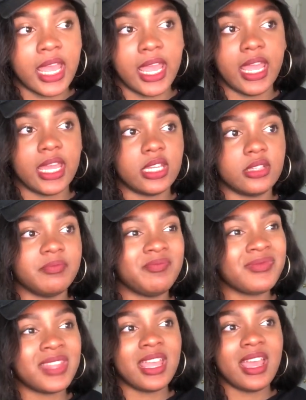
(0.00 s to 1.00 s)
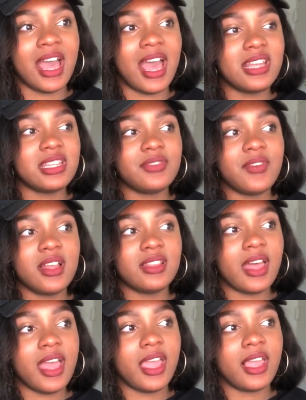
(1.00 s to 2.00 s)
And I just
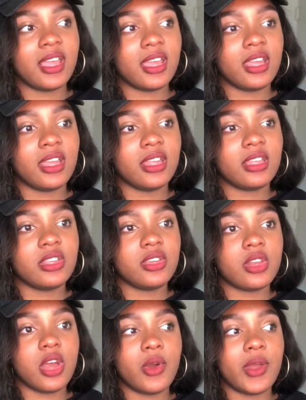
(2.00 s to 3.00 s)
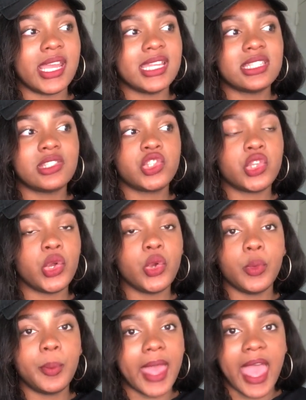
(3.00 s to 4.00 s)
felt like, you know, it's
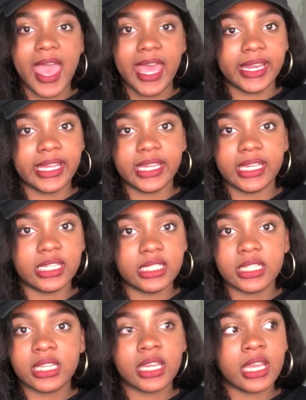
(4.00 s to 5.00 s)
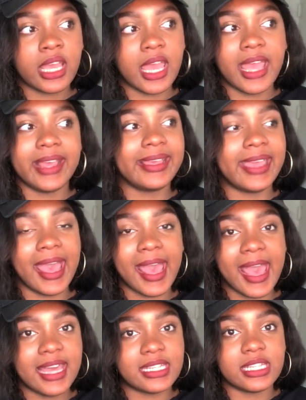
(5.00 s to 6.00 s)
too petty and
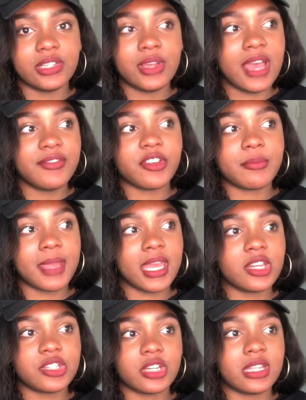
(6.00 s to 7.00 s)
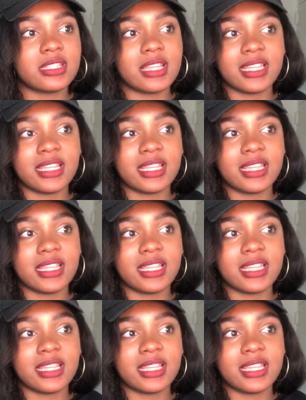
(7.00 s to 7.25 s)
catty. You have your manager that's